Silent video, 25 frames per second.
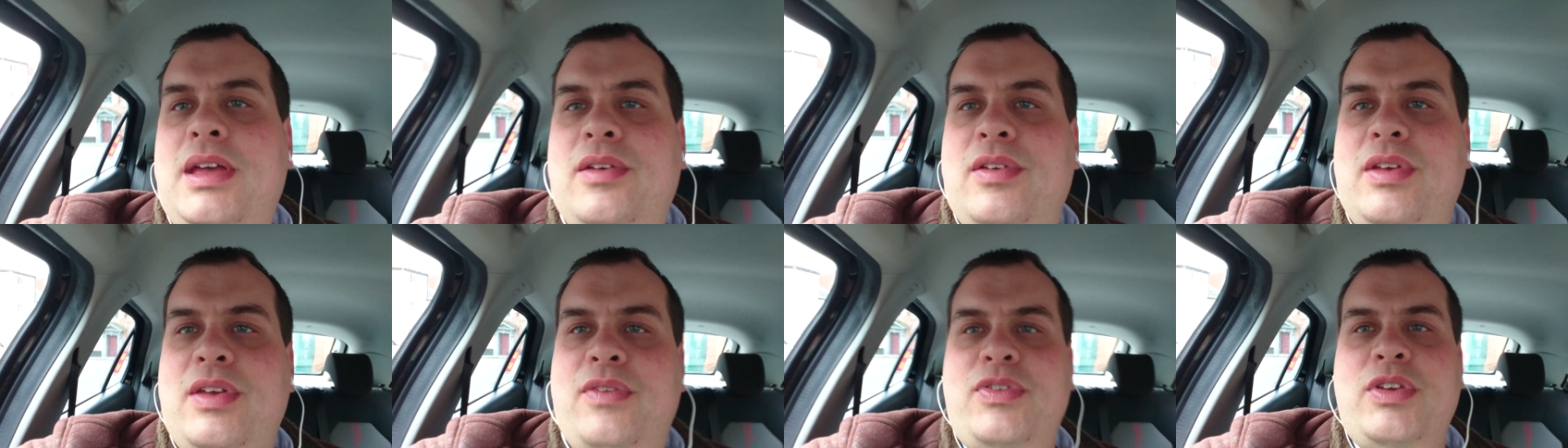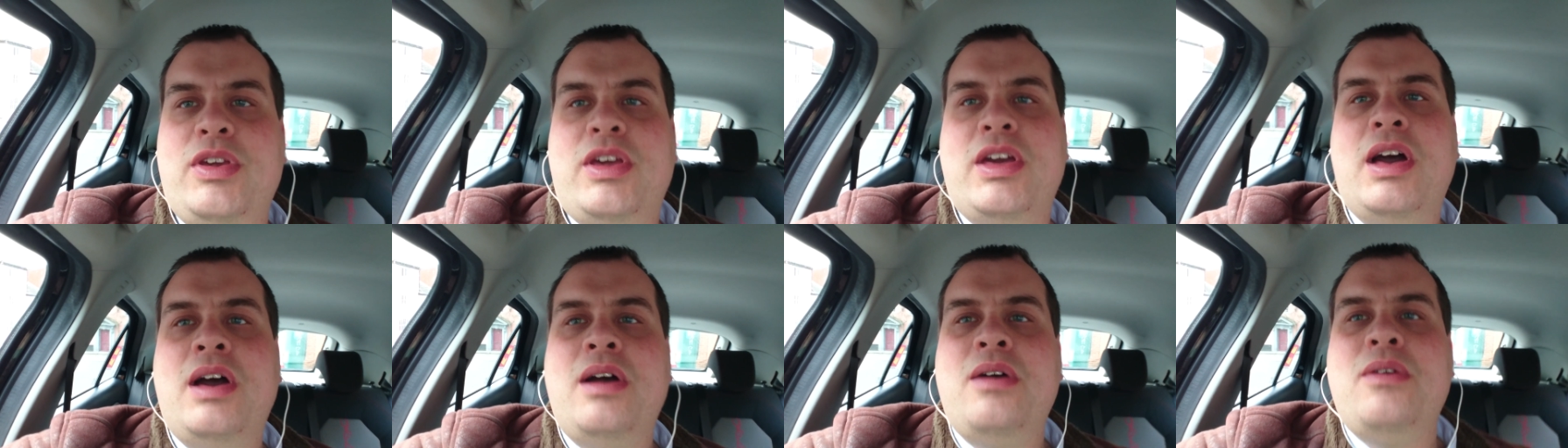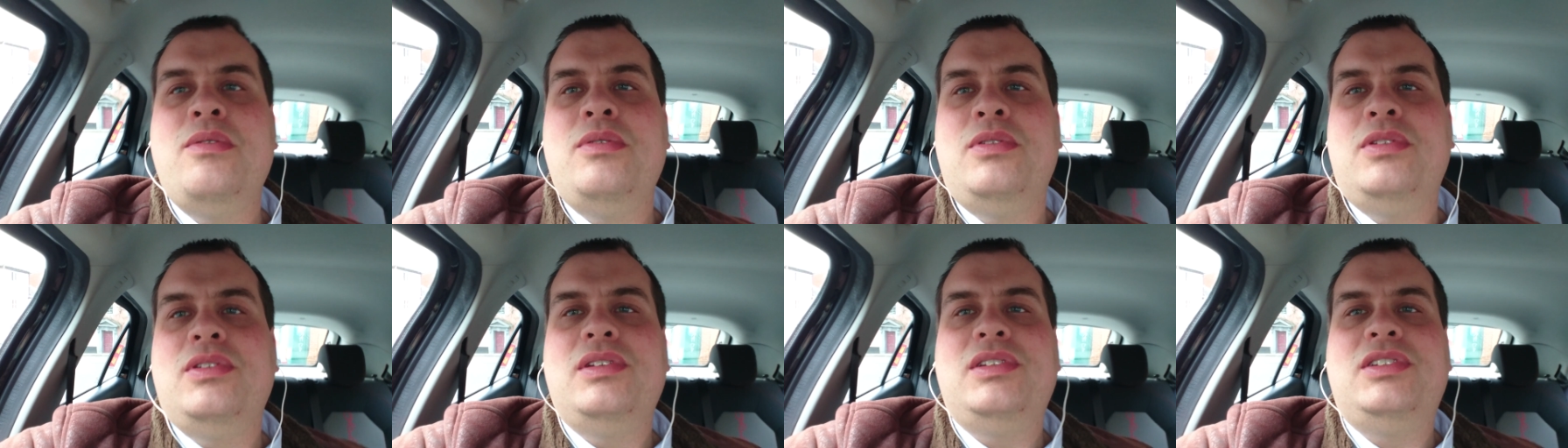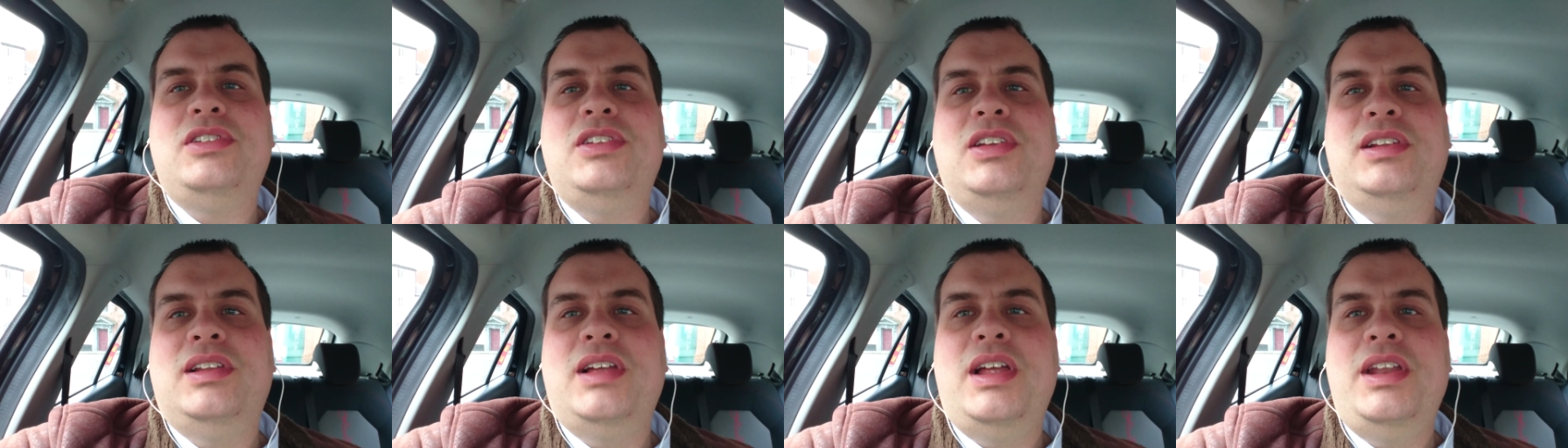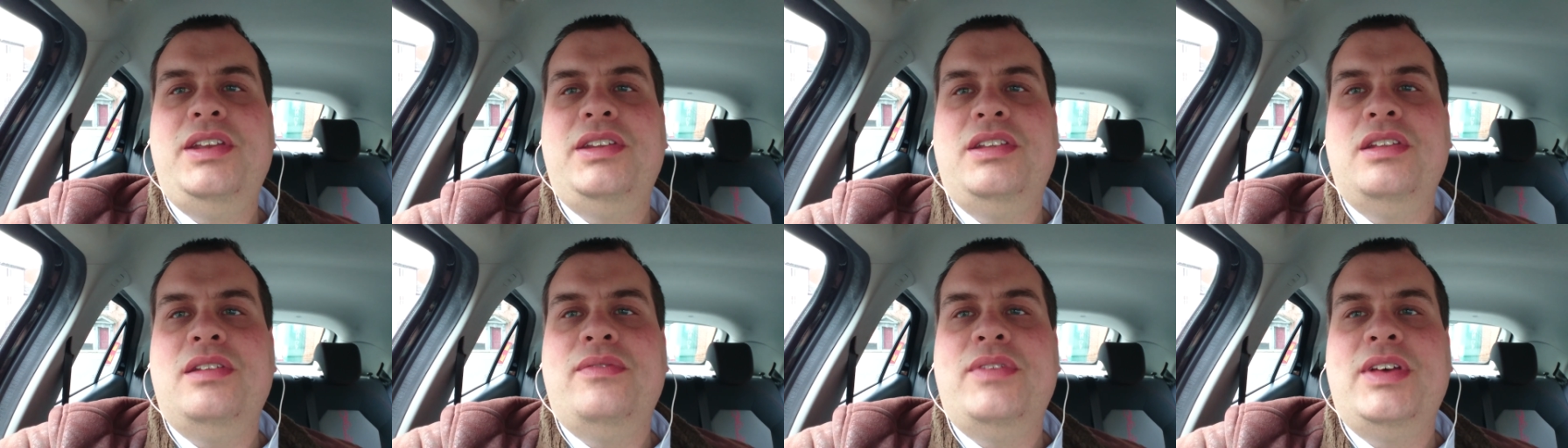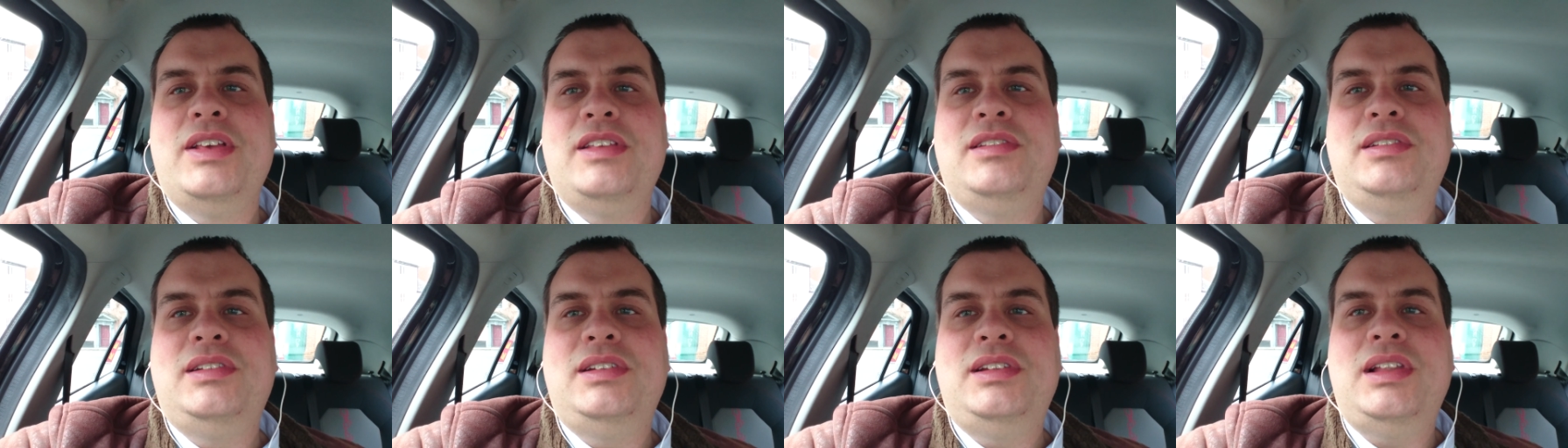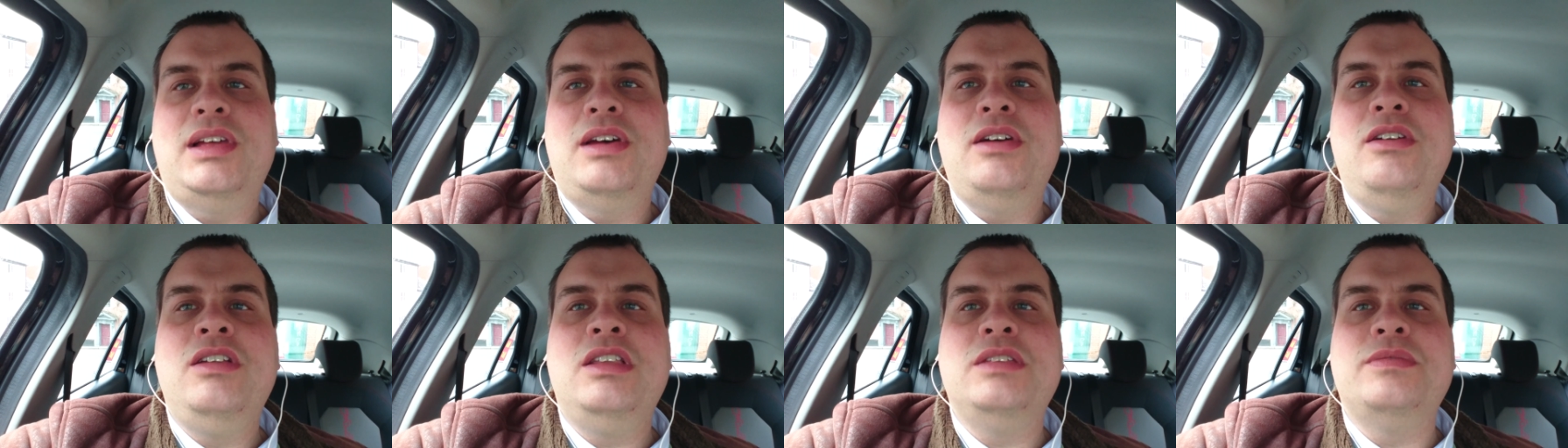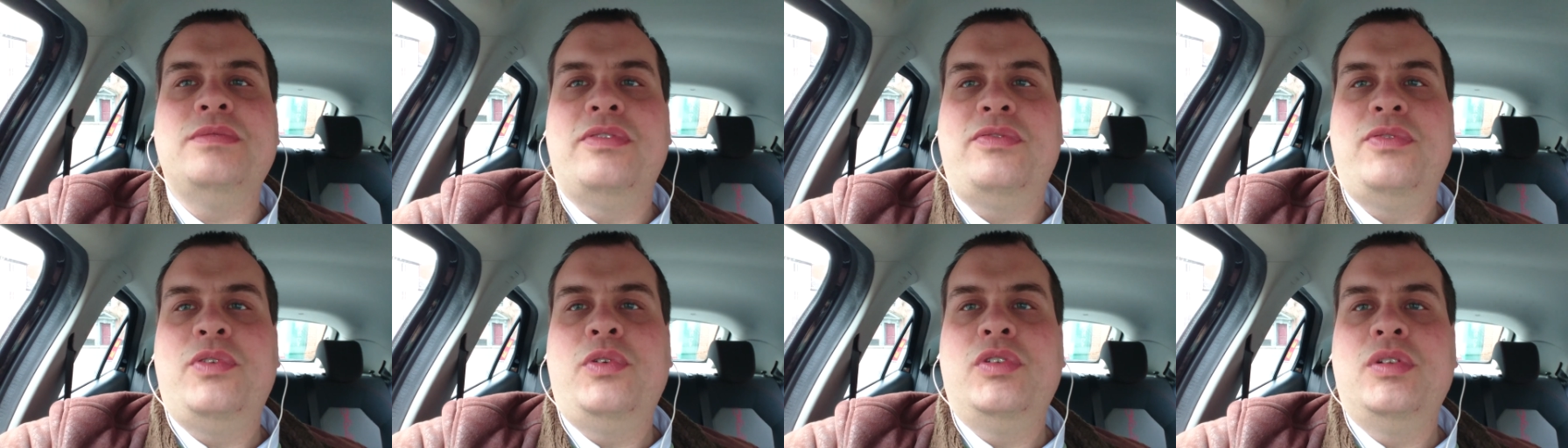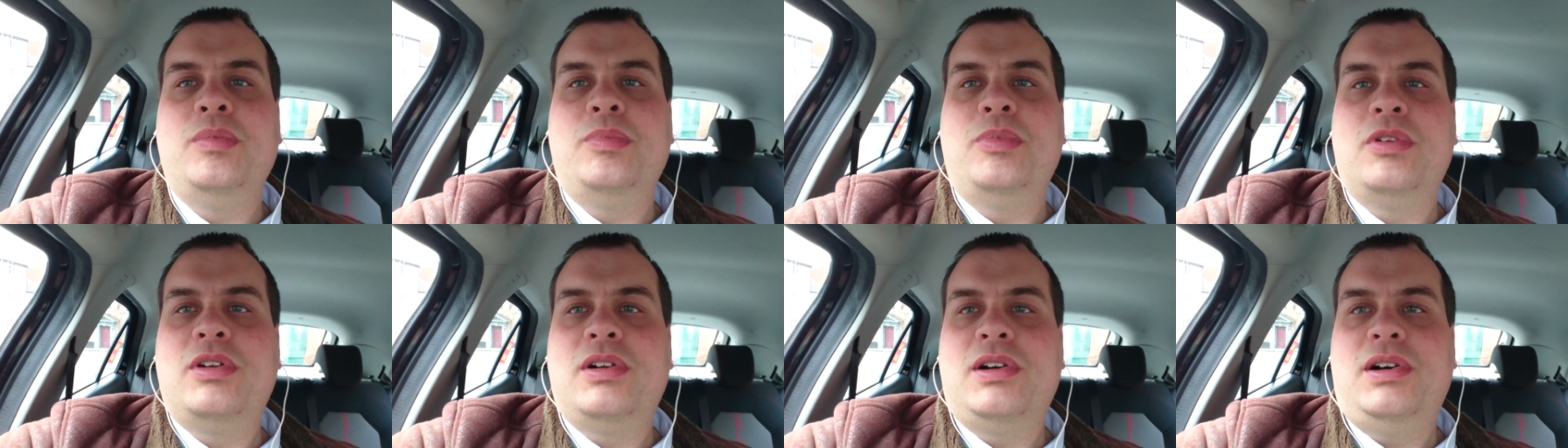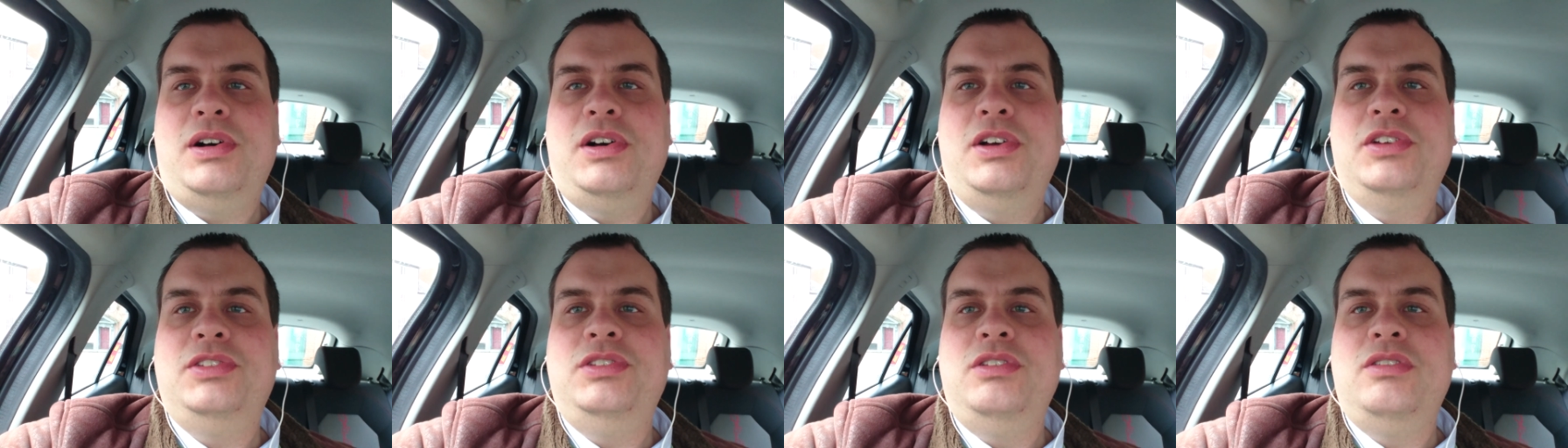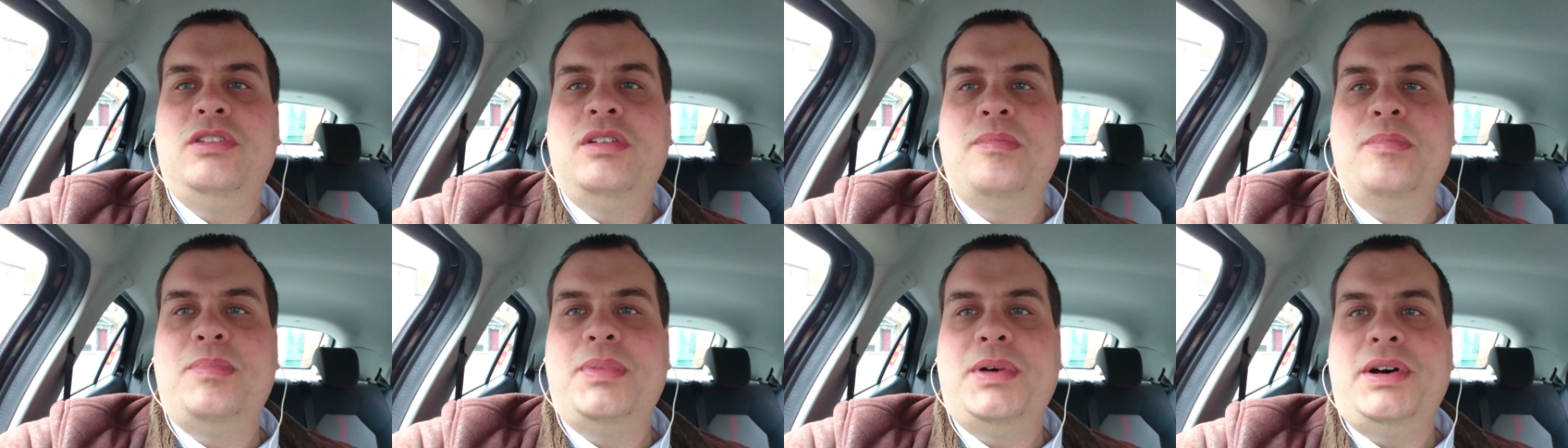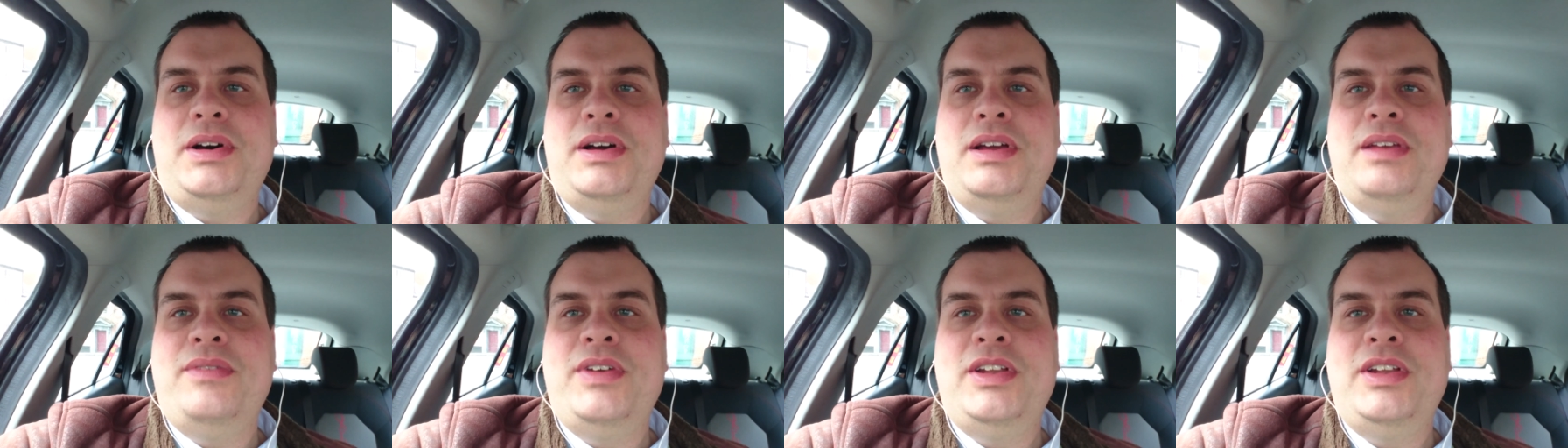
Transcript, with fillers: if you go to London, there's loads of affordable cars you can buy.